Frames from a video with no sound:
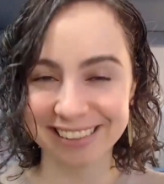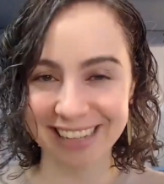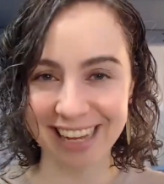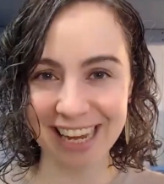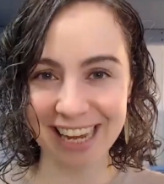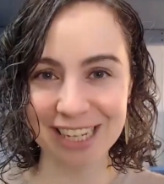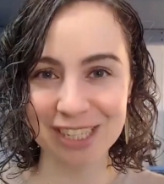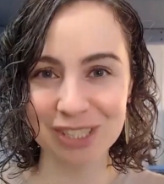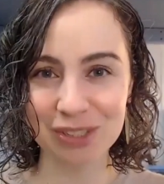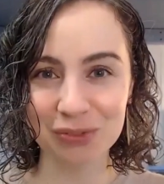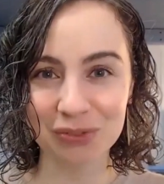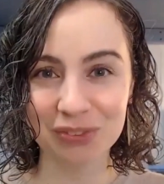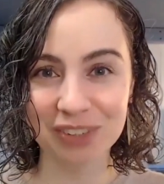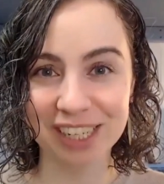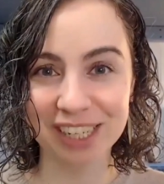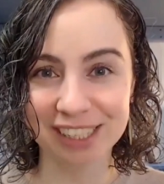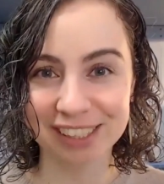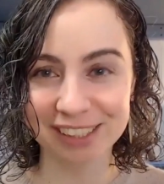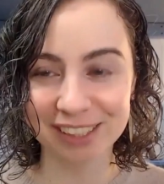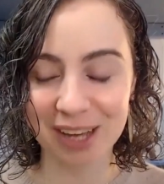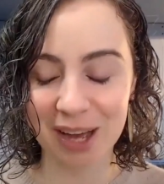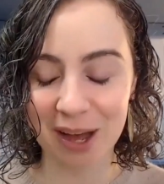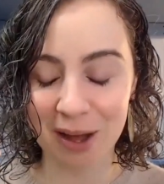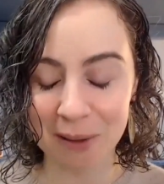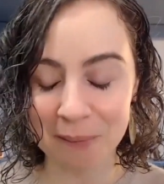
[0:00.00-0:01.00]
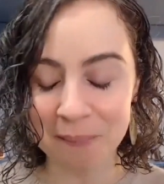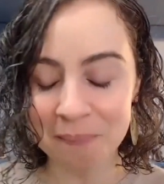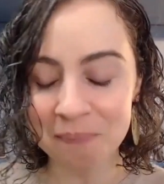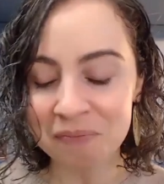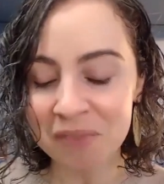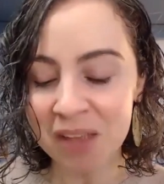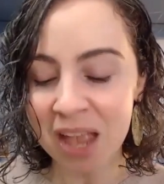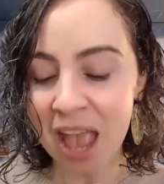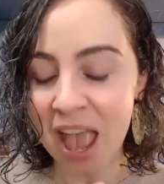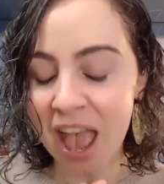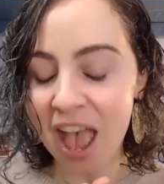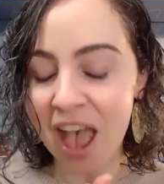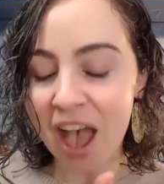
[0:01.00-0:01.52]
It's real, y'all.
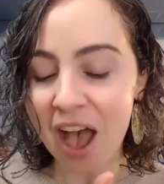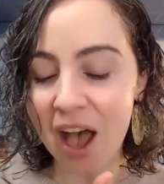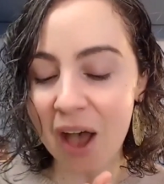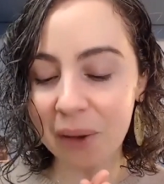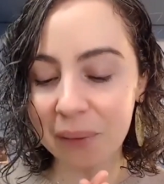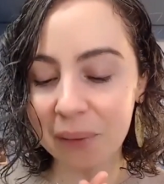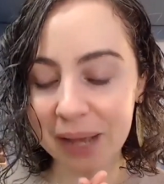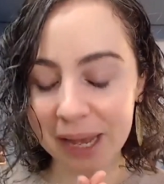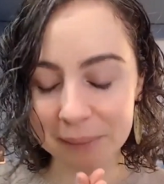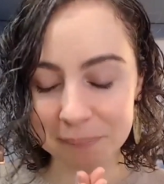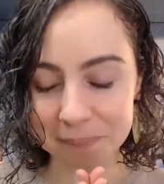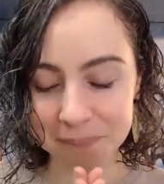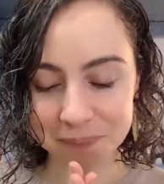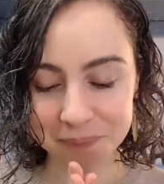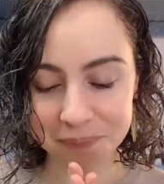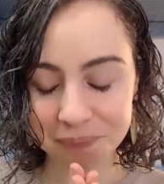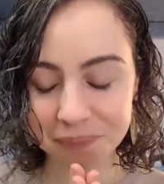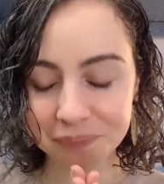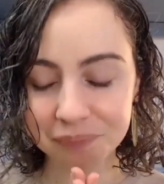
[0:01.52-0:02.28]
Okay.